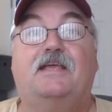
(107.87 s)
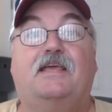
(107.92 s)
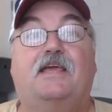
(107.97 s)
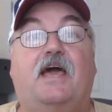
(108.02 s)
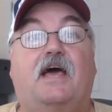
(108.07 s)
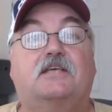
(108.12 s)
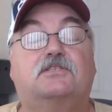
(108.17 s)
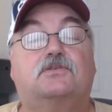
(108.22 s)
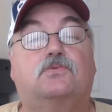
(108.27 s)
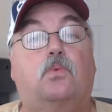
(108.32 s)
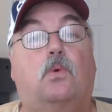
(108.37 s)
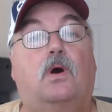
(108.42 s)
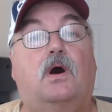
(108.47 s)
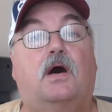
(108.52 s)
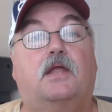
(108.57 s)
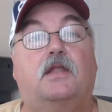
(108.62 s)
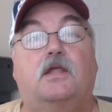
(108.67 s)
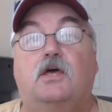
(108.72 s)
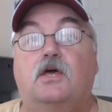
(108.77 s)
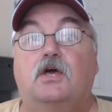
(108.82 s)
Guess
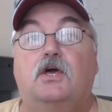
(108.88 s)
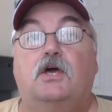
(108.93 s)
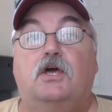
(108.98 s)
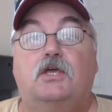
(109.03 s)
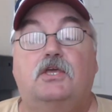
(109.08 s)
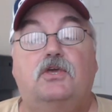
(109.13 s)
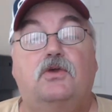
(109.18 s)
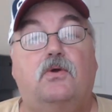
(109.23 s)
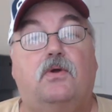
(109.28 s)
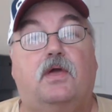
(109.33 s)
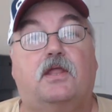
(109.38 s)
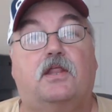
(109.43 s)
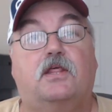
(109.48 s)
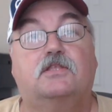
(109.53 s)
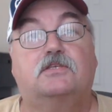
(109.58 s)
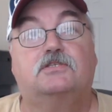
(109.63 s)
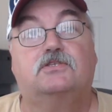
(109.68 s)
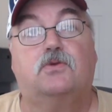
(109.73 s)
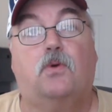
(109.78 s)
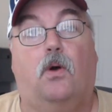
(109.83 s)
what? You could
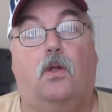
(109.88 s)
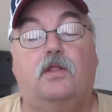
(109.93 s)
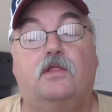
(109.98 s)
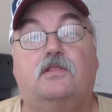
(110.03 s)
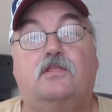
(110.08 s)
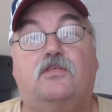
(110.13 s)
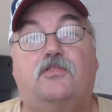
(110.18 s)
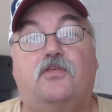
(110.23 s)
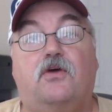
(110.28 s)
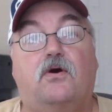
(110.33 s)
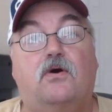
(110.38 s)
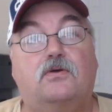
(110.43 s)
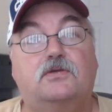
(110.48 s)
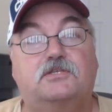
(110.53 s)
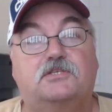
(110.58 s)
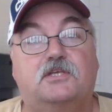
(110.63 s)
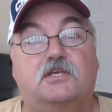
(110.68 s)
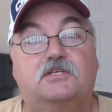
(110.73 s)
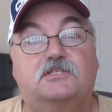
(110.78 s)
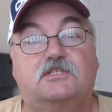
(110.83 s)
install it to
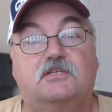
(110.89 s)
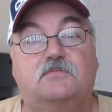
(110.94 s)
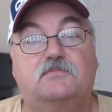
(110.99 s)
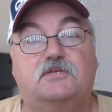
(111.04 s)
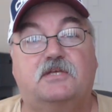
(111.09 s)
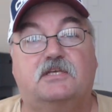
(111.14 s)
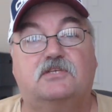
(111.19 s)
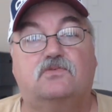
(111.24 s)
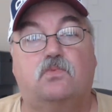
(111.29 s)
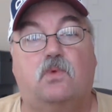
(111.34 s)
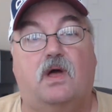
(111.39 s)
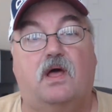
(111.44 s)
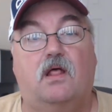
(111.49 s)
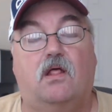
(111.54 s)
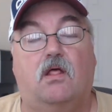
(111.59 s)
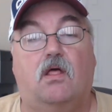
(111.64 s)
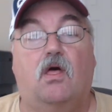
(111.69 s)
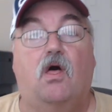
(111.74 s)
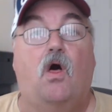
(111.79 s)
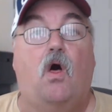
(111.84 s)
those systems as
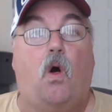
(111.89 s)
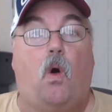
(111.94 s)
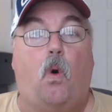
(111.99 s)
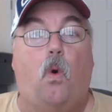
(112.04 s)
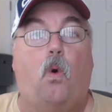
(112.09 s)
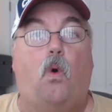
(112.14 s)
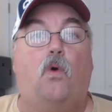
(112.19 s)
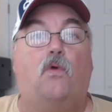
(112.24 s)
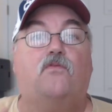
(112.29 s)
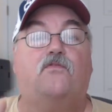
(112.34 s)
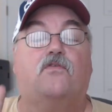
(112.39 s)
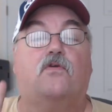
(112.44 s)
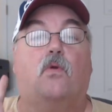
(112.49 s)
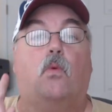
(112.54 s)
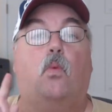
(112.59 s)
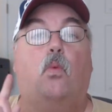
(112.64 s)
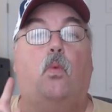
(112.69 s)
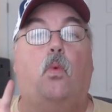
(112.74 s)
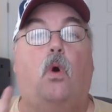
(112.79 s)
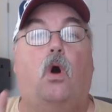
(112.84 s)
well, all for
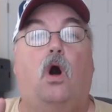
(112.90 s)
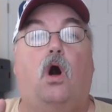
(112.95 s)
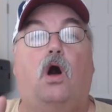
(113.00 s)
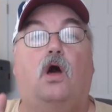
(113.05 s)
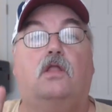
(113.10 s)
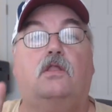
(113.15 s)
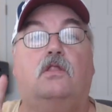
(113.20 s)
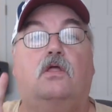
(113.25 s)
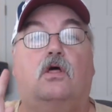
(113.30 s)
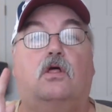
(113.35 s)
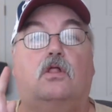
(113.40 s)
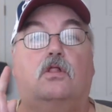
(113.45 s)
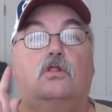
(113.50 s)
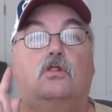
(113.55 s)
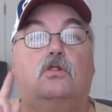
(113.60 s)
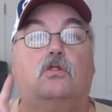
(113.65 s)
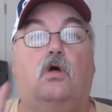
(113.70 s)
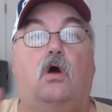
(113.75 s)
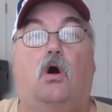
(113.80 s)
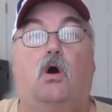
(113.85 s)
one
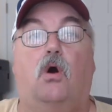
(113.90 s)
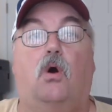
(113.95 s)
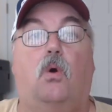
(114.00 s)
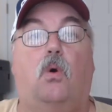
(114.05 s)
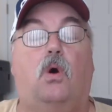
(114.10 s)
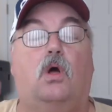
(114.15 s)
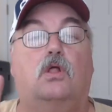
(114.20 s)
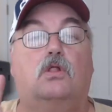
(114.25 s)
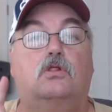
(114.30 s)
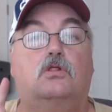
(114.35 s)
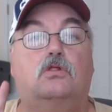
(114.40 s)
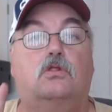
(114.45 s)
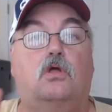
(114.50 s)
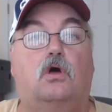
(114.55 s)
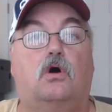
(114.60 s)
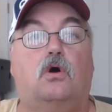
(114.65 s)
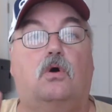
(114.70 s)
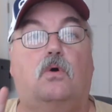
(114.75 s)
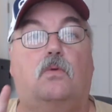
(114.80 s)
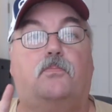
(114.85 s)

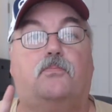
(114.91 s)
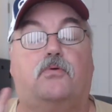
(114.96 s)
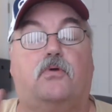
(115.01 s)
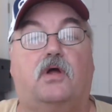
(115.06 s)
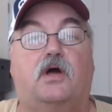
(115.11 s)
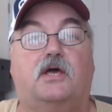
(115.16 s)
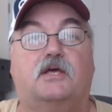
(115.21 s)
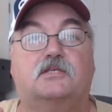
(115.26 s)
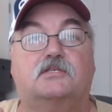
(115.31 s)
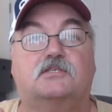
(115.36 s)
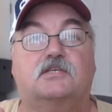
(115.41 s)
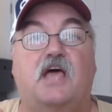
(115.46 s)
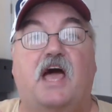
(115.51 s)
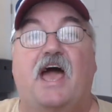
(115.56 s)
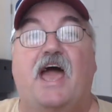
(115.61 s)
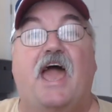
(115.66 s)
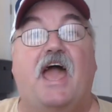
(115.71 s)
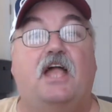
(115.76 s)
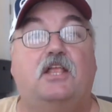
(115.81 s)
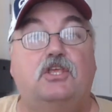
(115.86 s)
low price,
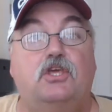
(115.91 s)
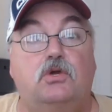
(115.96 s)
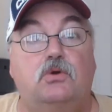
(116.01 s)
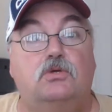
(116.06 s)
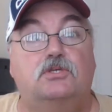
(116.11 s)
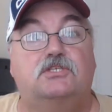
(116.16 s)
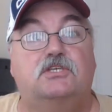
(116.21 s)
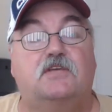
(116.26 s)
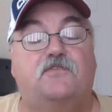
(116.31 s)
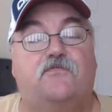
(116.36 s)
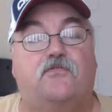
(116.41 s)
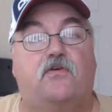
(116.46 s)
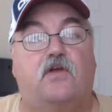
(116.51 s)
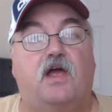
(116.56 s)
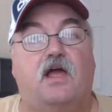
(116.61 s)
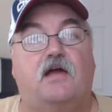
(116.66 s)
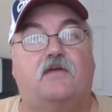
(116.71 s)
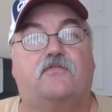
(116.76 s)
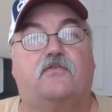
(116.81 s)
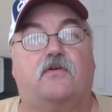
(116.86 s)
and use it
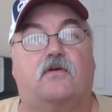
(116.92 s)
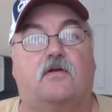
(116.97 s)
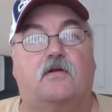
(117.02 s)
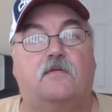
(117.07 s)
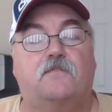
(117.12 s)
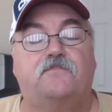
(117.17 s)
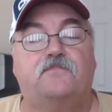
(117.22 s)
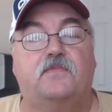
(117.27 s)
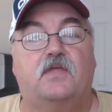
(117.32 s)
forever.